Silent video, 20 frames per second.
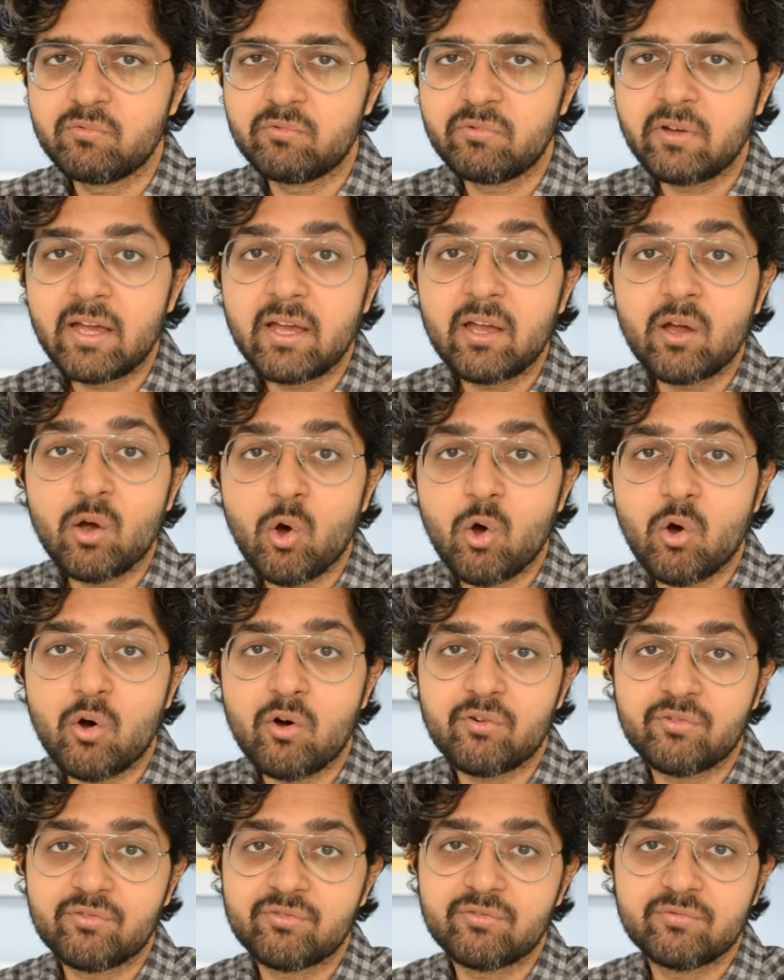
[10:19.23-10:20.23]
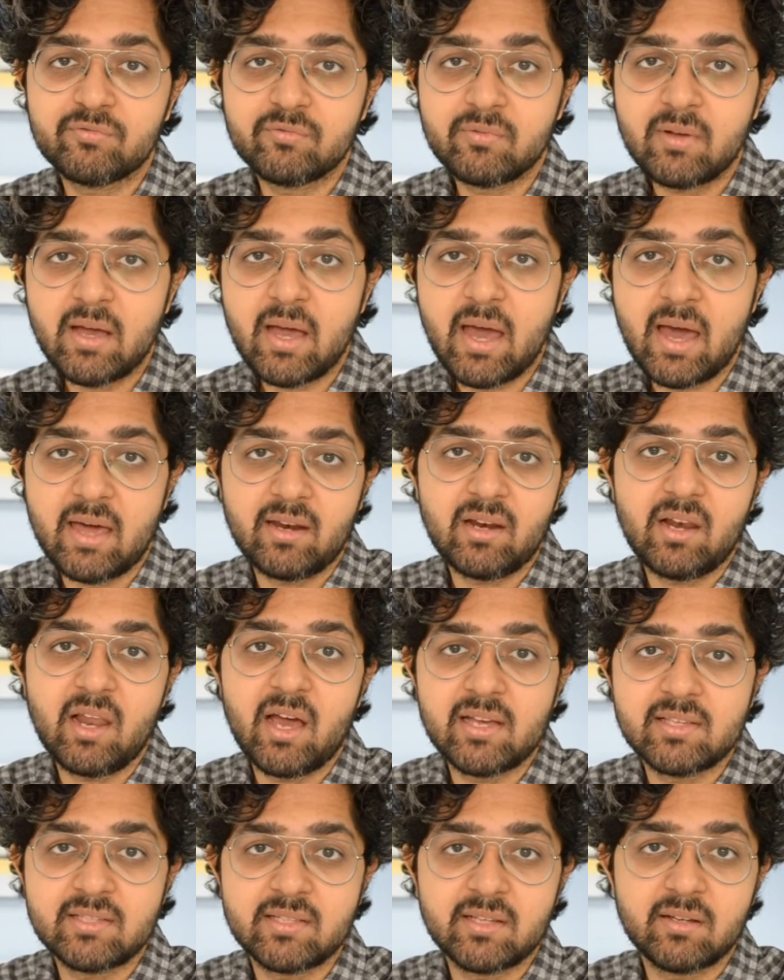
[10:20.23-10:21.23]
way of
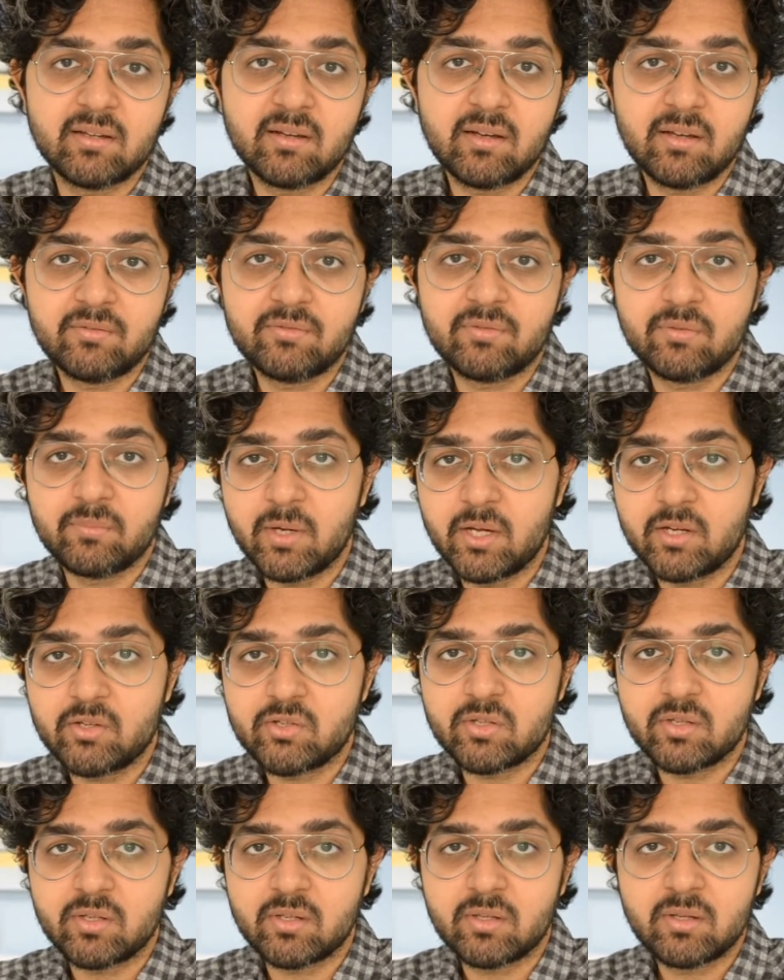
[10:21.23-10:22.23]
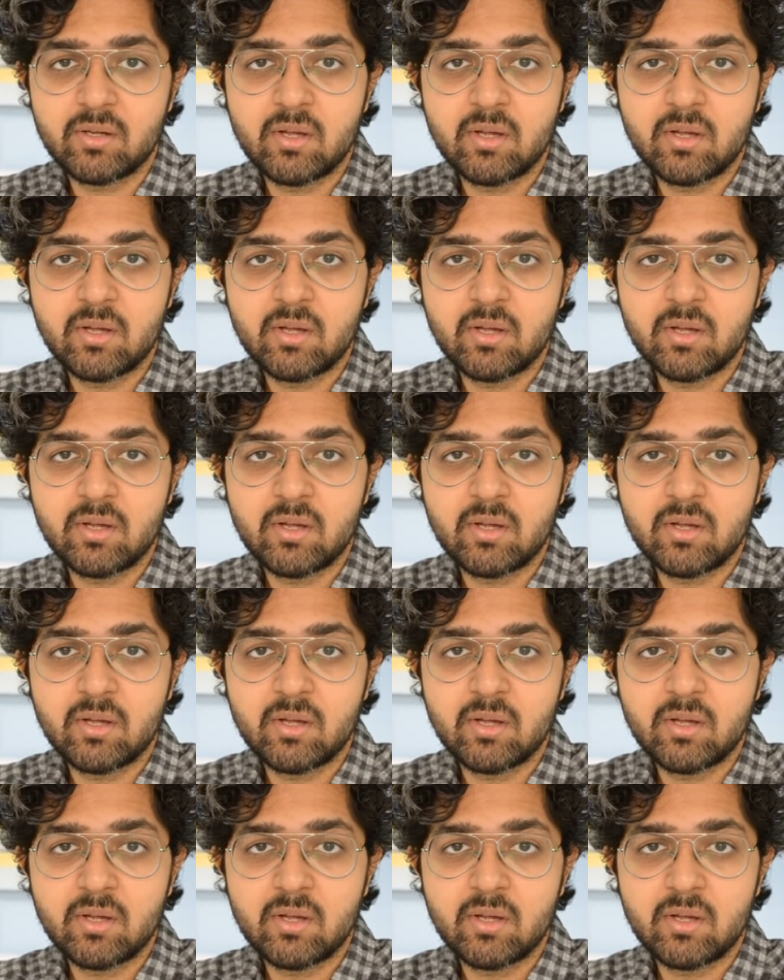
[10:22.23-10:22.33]
analyzing information,